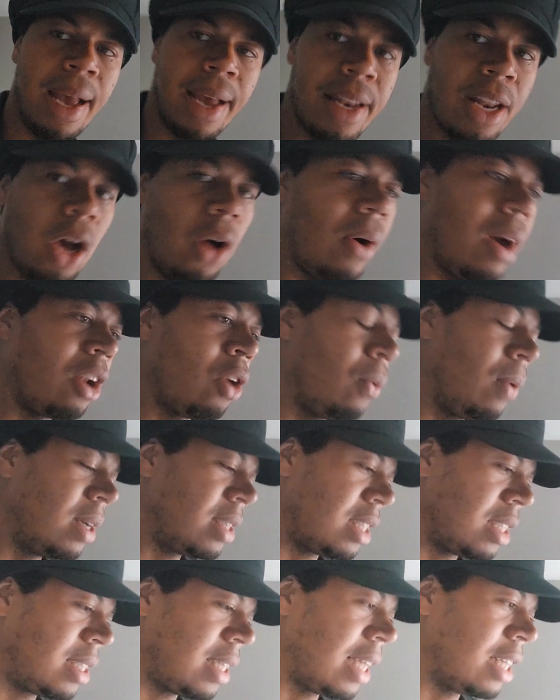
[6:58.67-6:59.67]
And no, I don't want
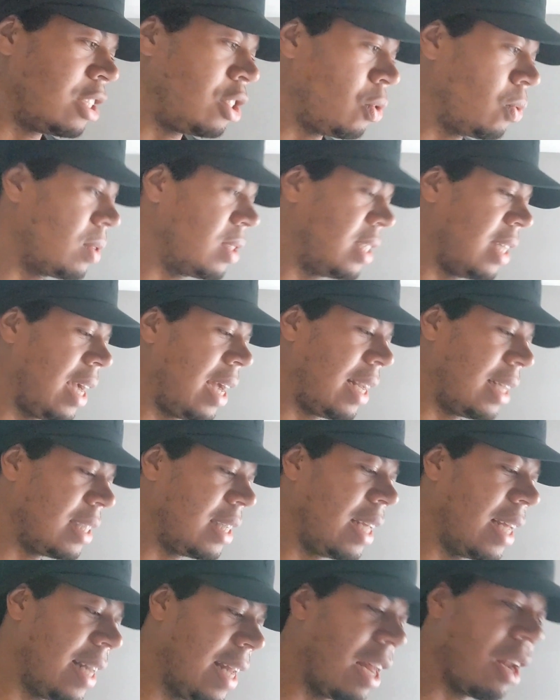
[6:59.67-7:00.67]
to say suicide is
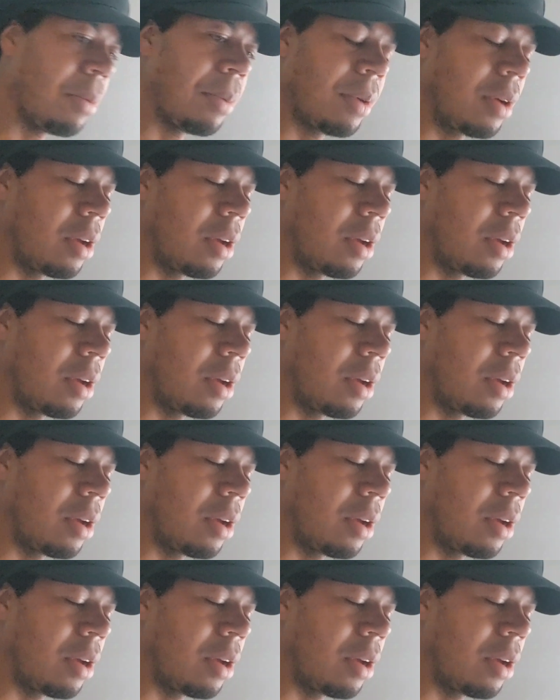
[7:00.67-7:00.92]
the inevitable